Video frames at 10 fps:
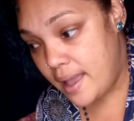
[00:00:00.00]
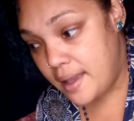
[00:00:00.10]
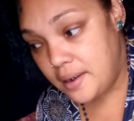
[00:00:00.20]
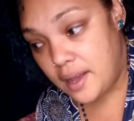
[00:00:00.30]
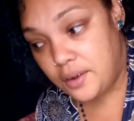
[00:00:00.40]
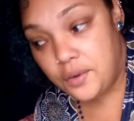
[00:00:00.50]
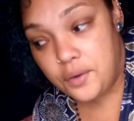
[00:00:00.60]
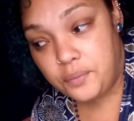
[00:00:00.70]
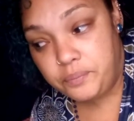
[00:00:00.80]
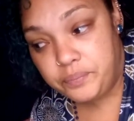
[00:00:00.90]
And I don't
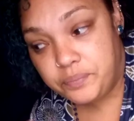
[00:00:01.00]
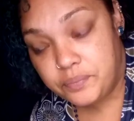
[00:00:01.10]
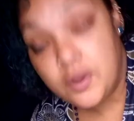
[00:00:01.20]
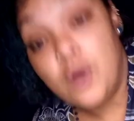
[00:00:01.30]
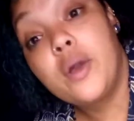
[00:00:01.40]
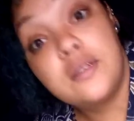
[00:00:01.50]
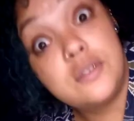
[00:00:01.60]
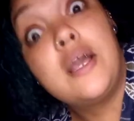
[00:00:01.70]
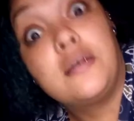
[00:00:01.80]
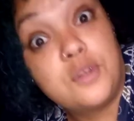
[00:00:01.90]
know. Okay,
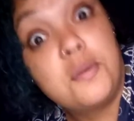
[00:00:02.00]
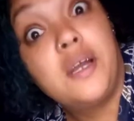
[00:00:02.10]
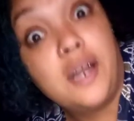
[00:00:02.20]
so yeah, so my